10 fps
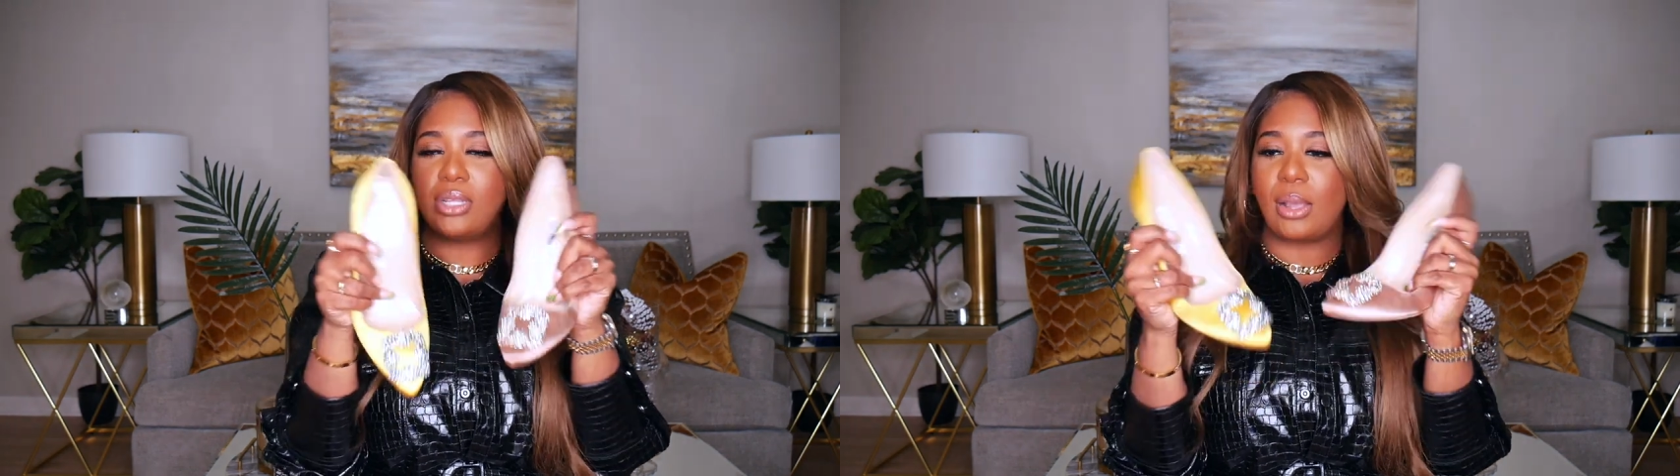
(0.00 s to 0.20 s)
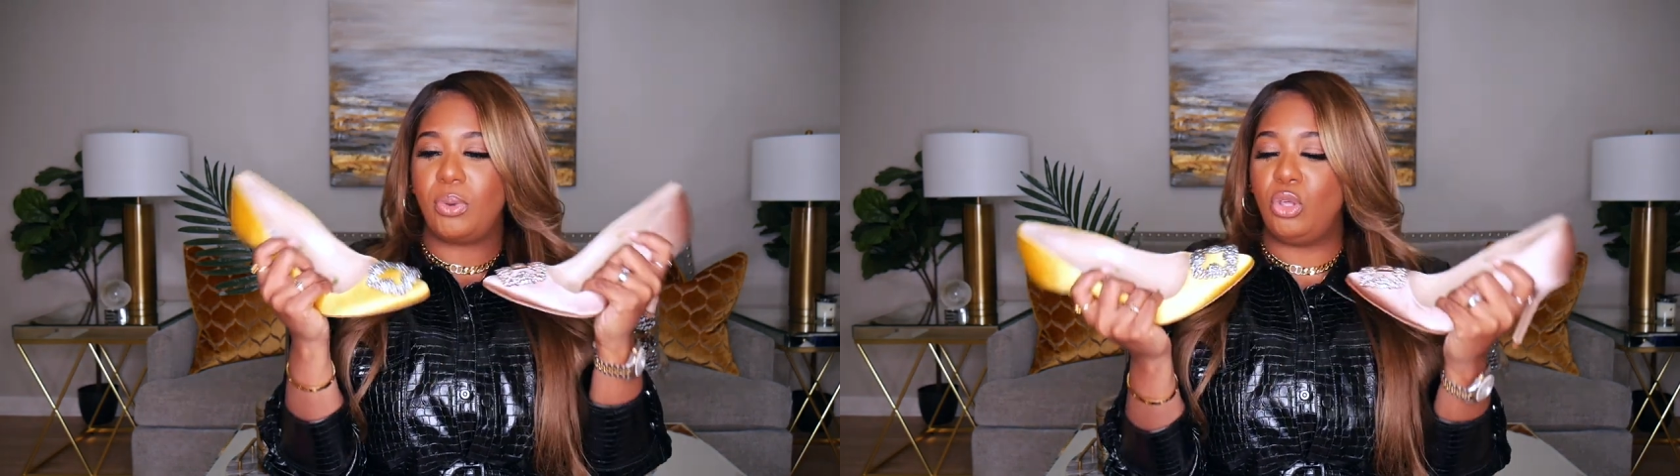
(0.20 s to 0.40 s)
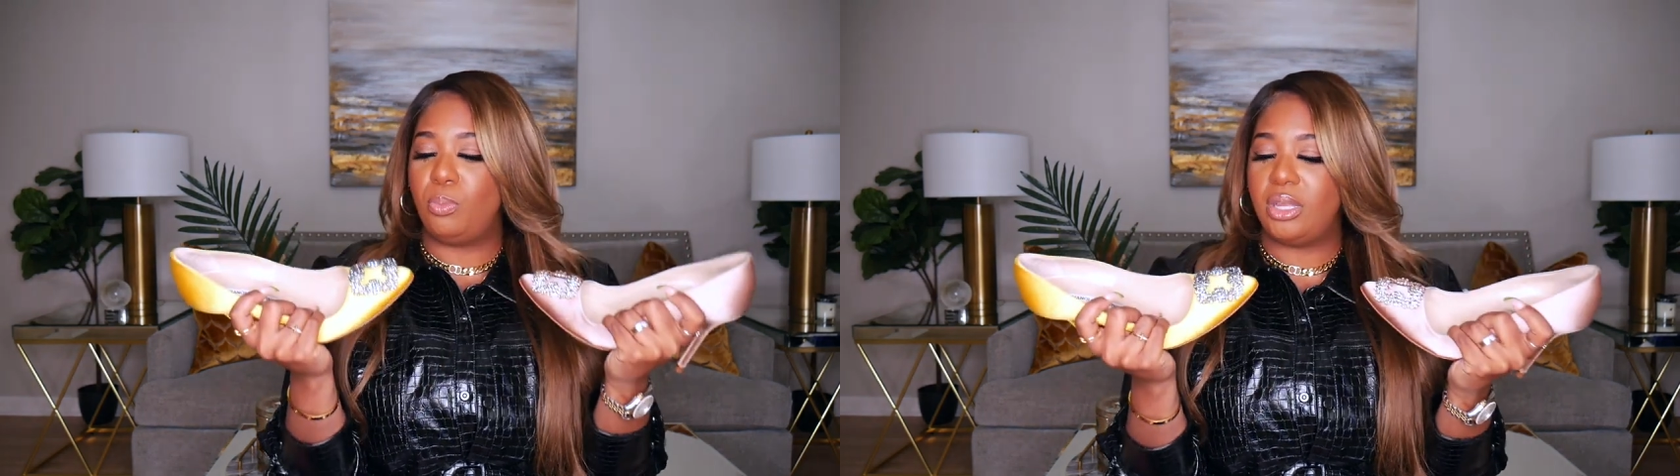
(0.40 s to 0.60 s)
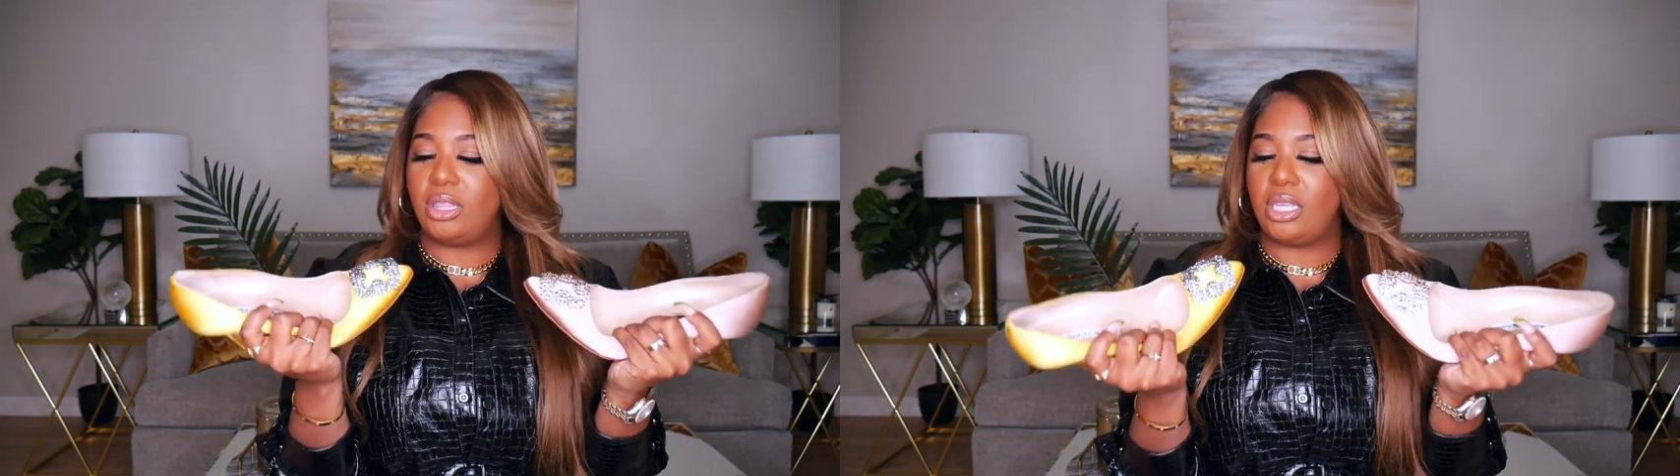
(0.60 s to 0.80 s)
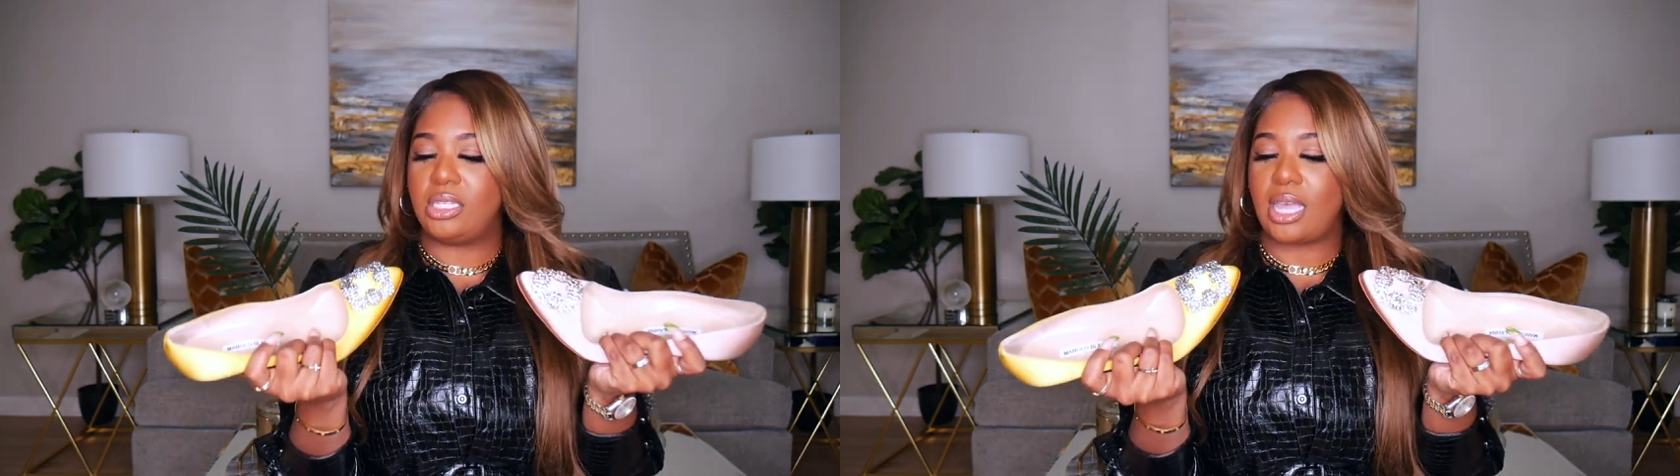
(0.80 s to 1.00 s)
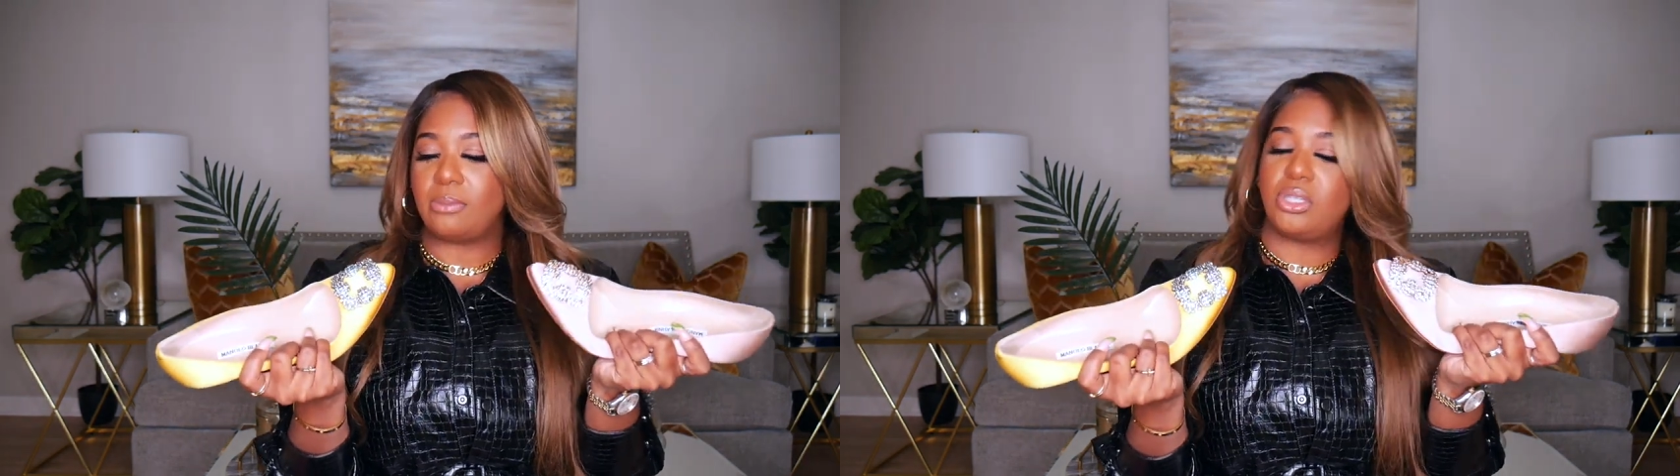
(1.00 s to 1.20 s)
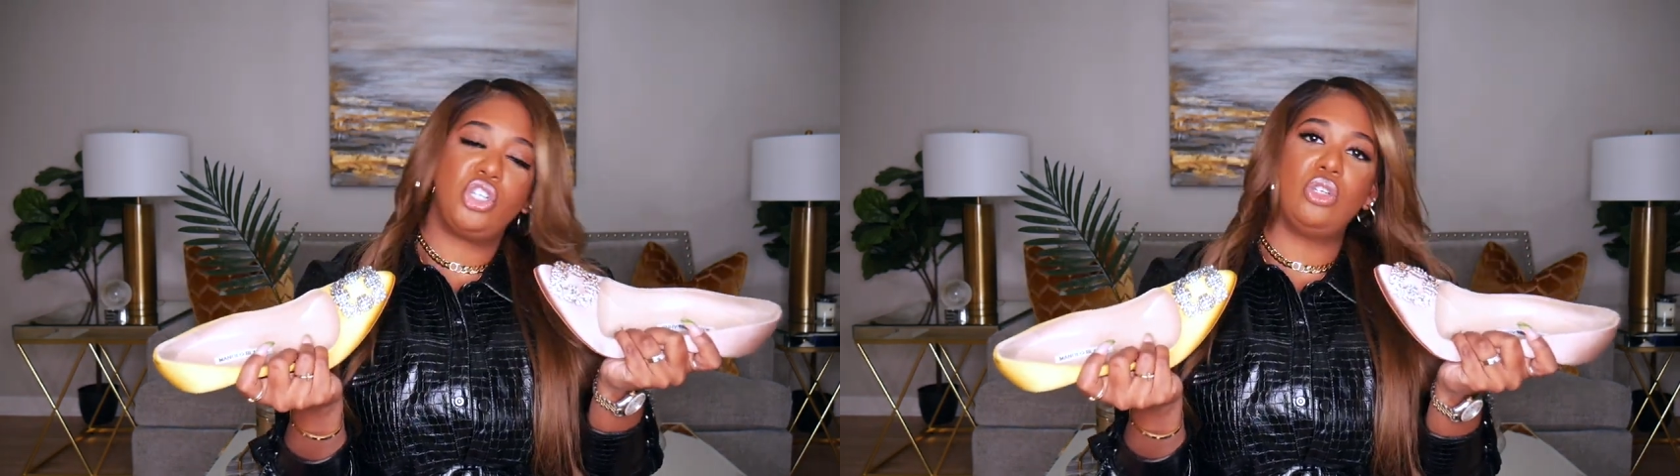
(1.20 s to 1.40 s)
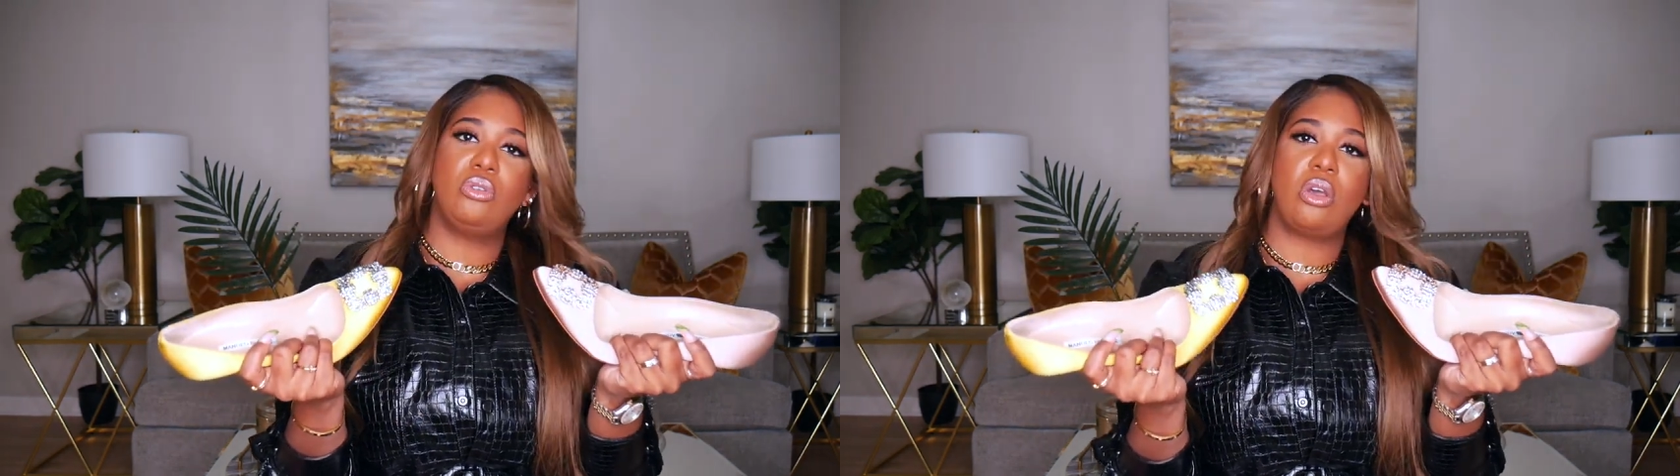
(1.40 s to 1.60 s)
Like when you put these types of
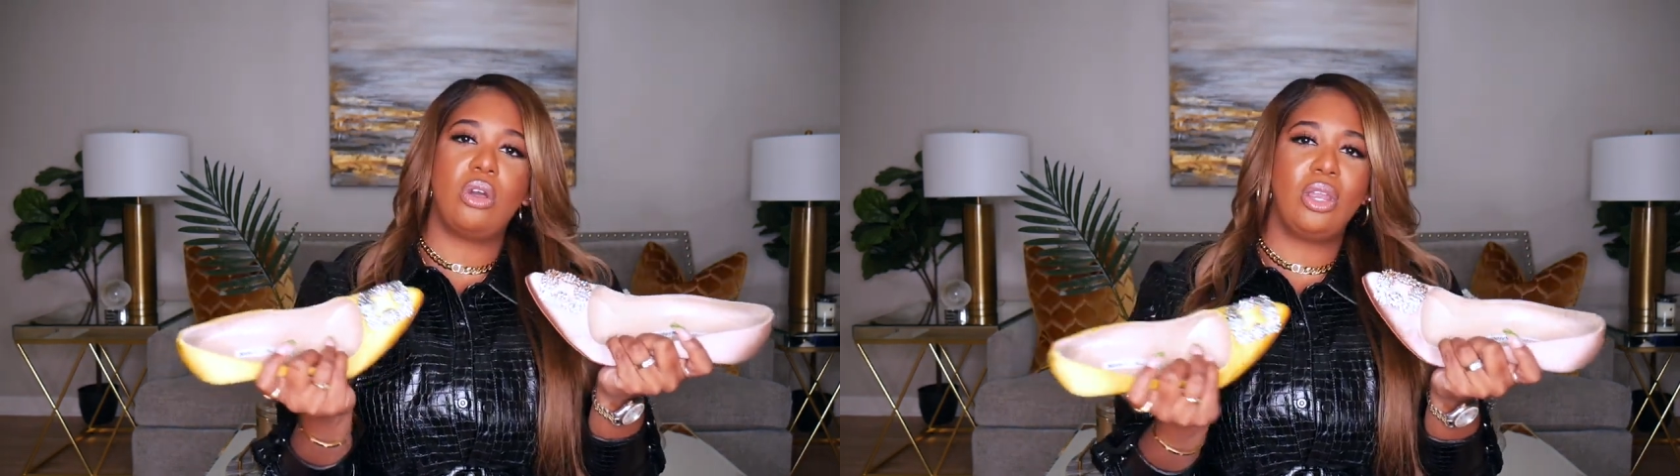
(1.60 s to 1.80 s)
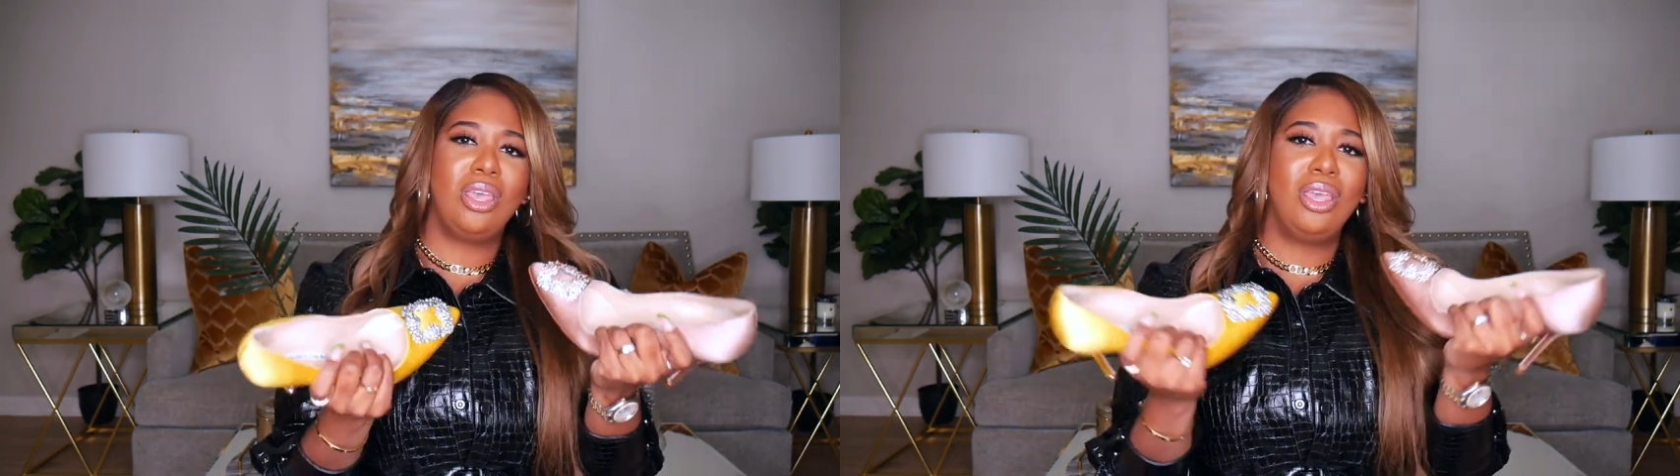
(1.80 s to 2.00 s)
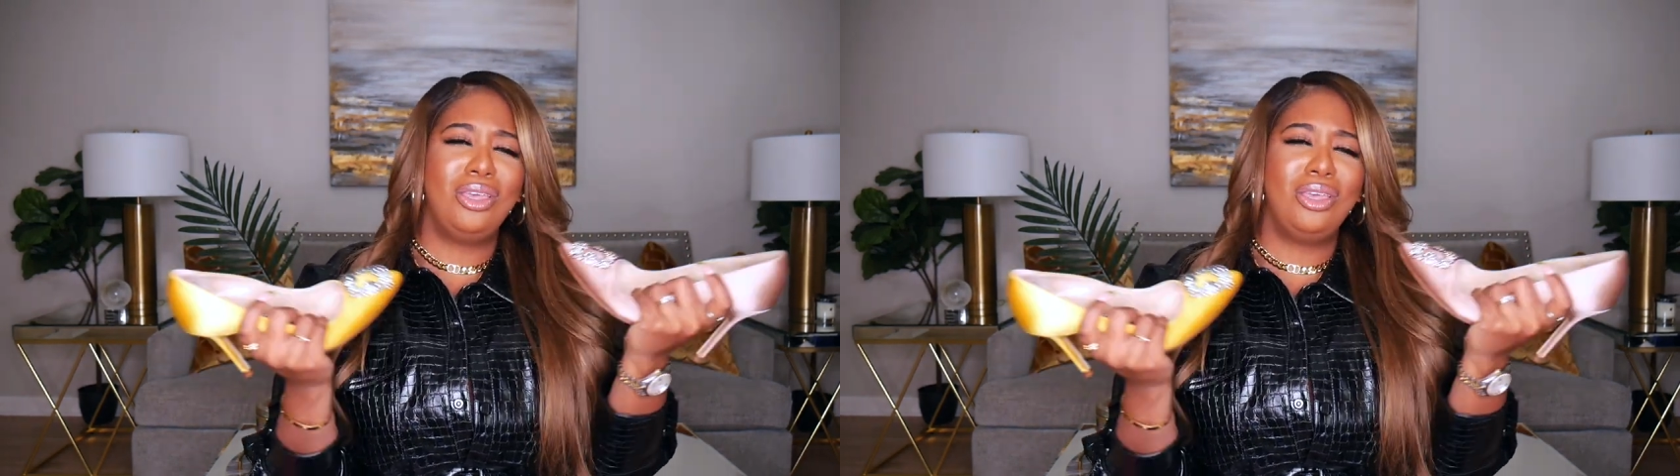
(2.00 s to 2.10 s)
shoes on,